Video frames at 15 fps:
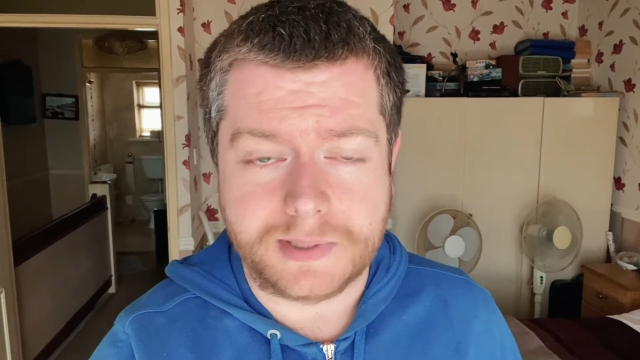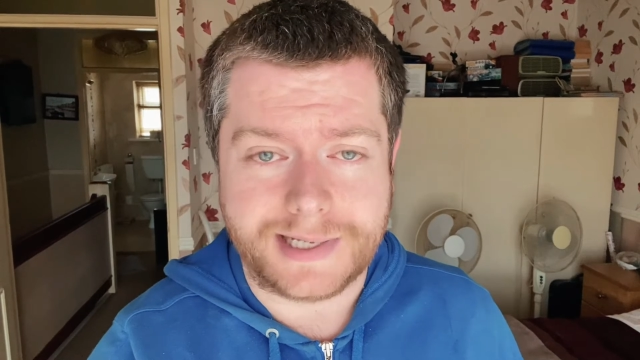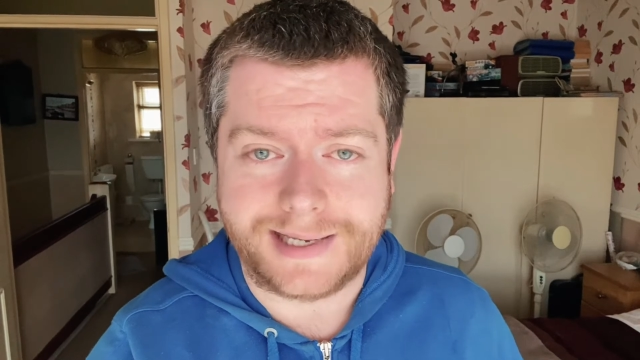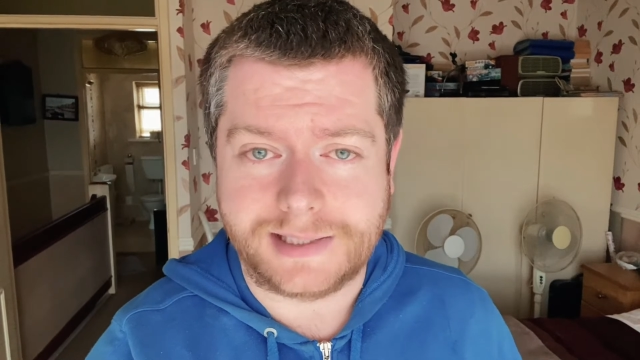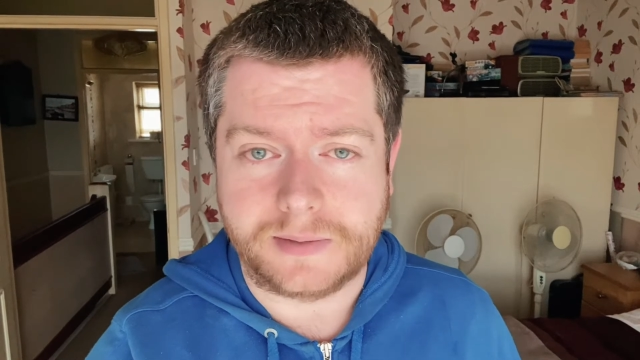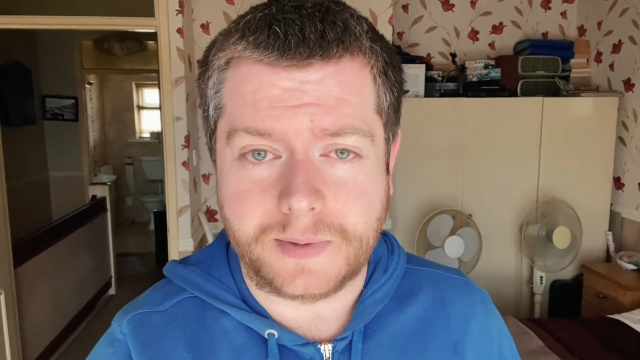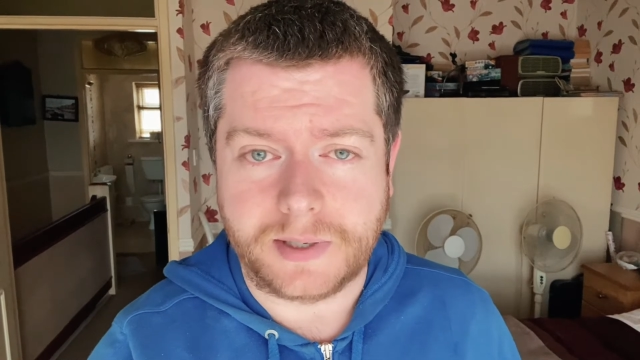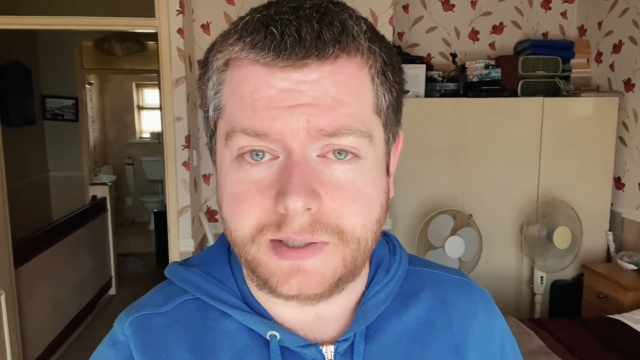it
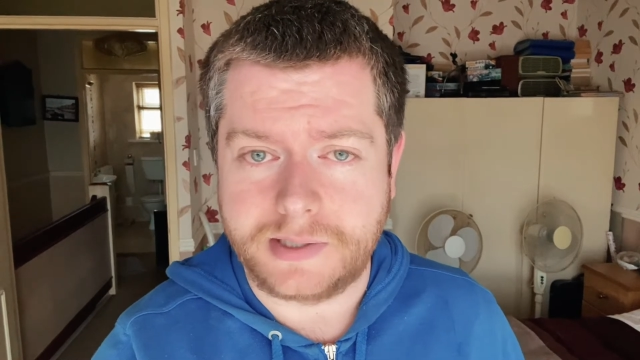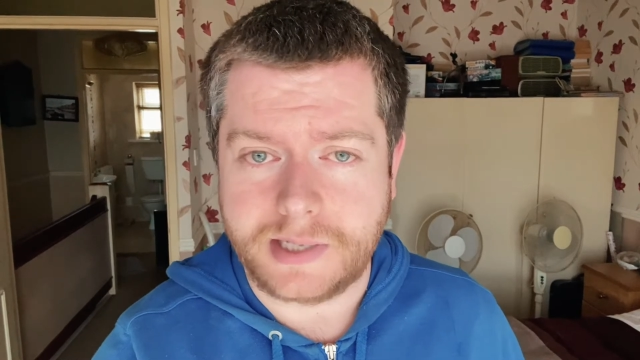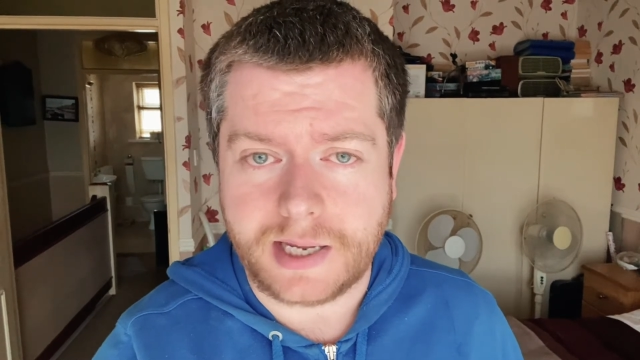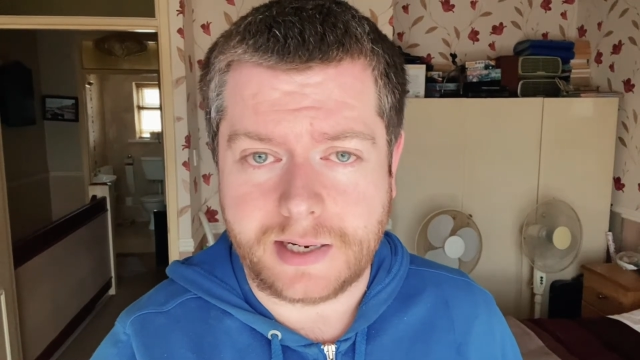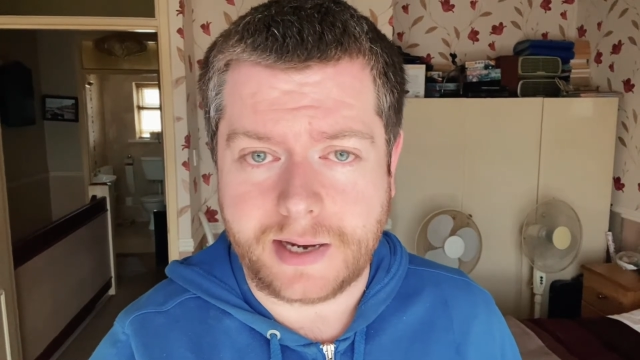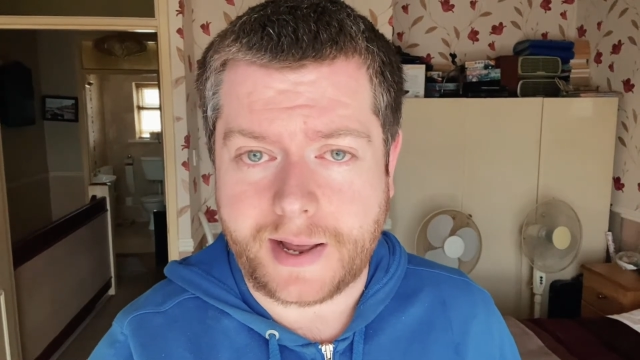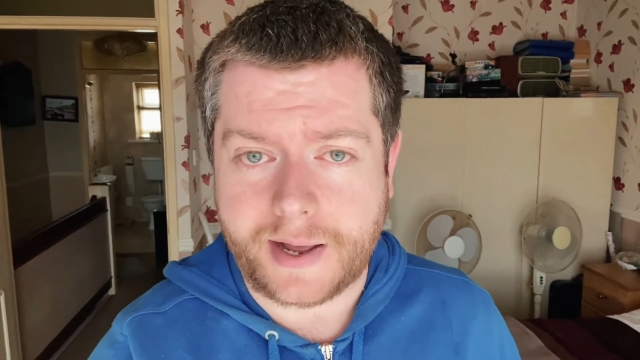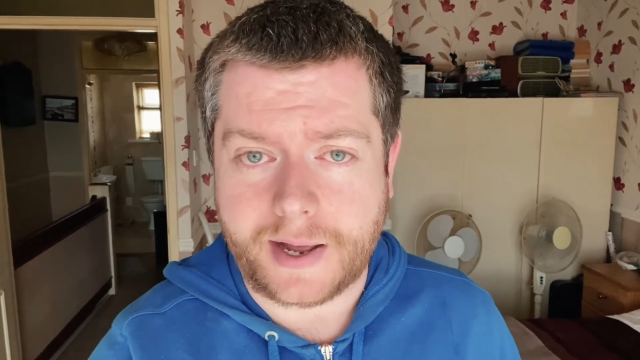takes about a
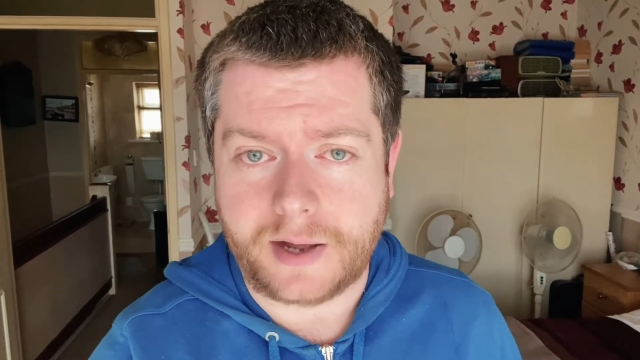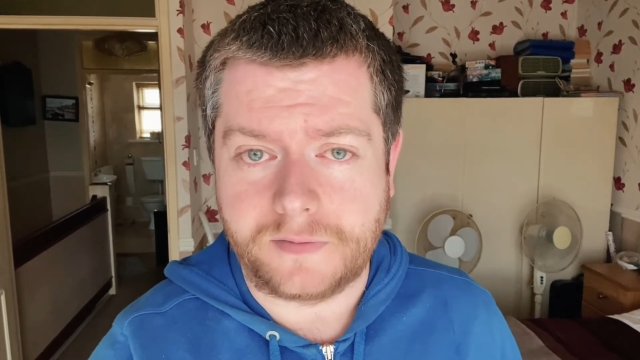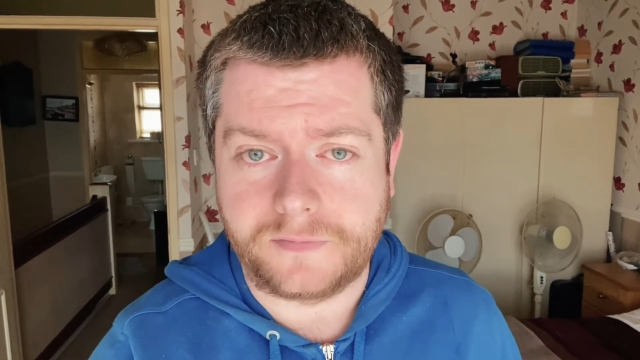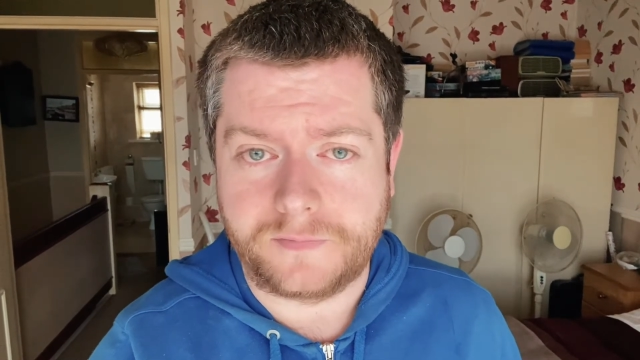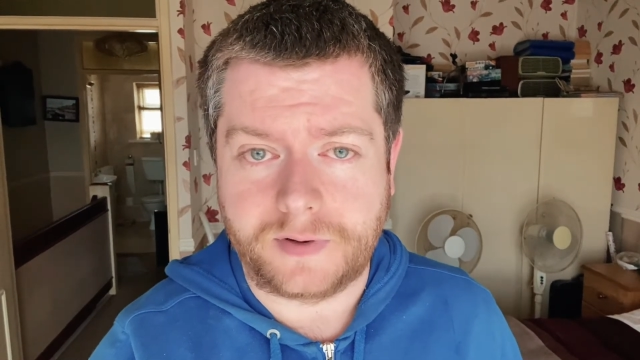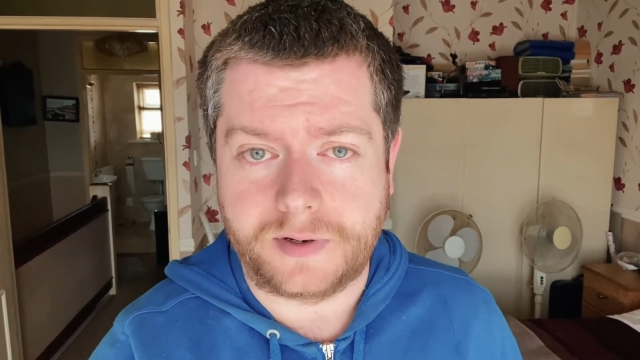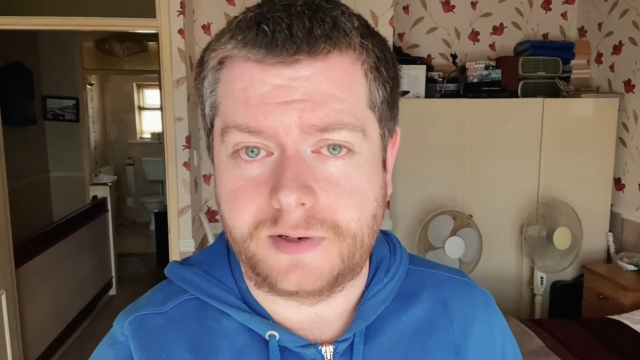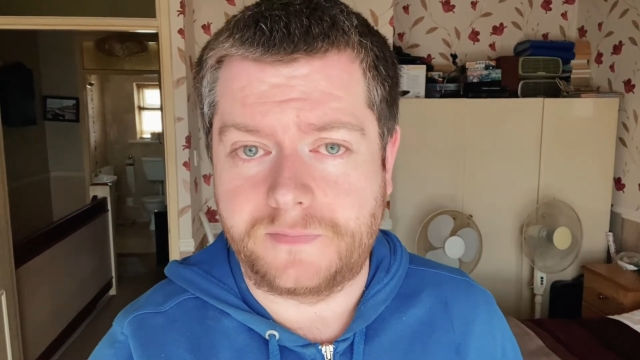day and a half
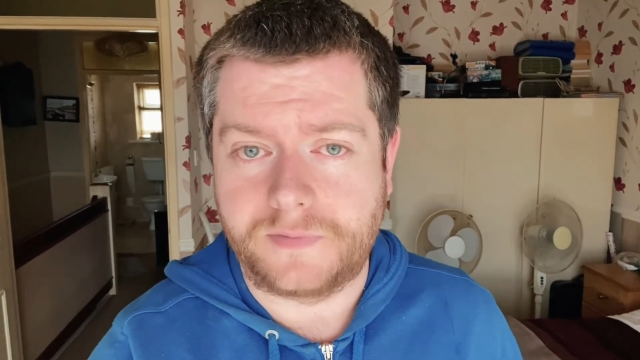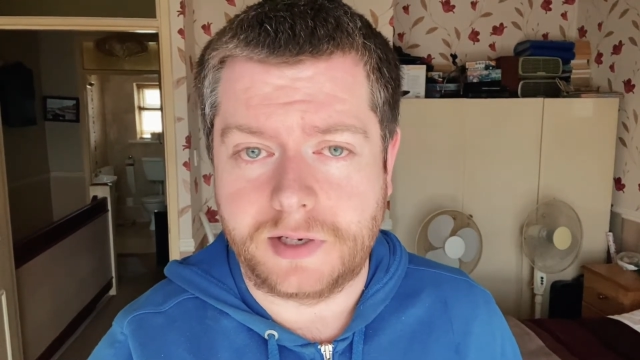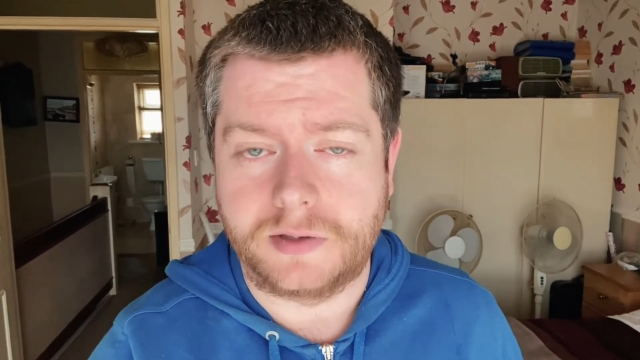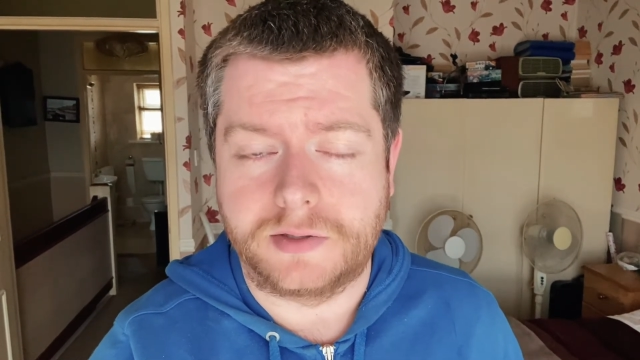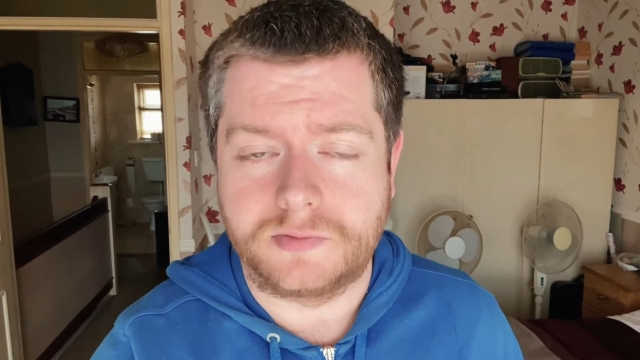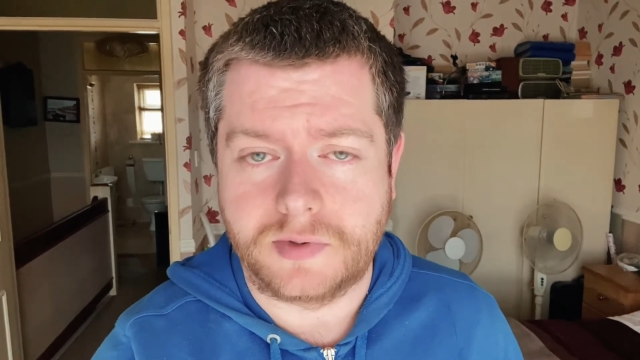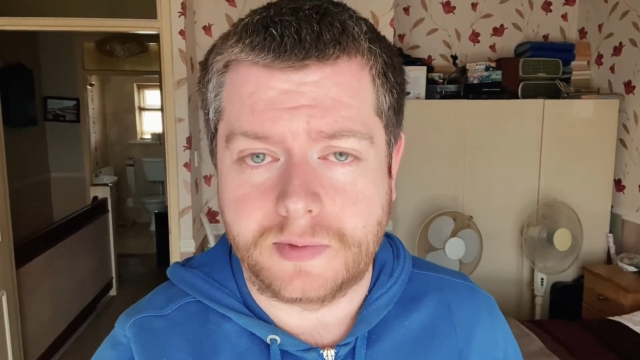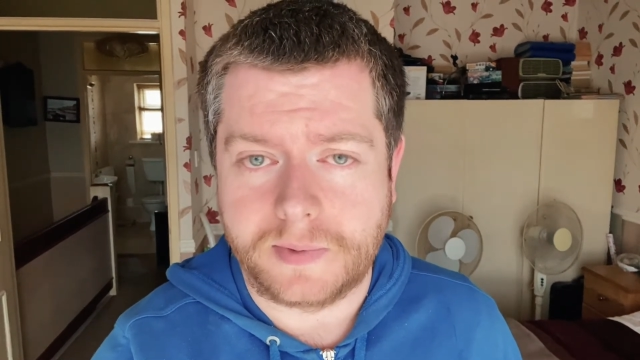for the
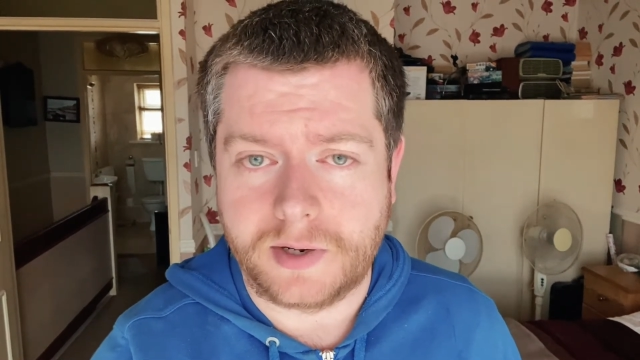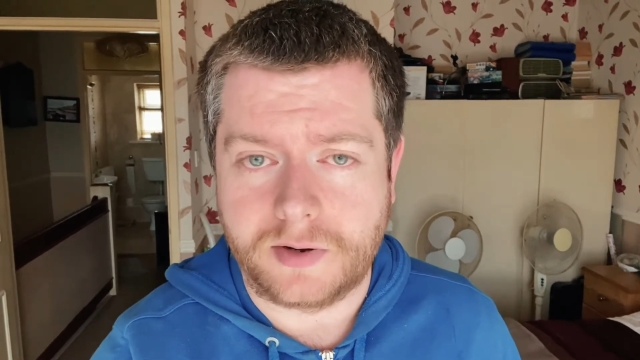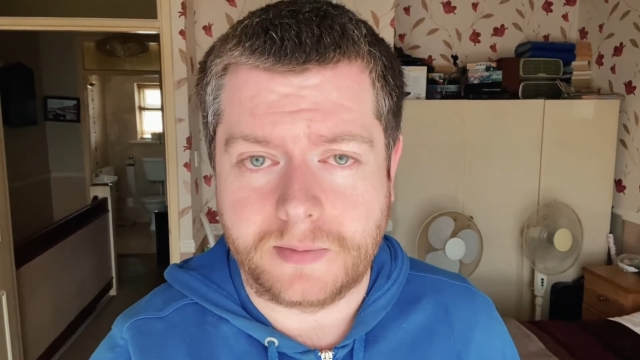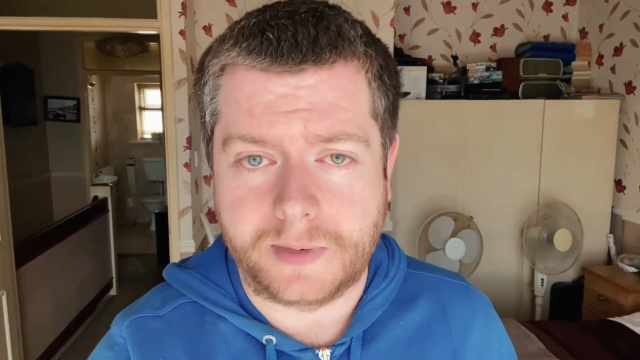video to appear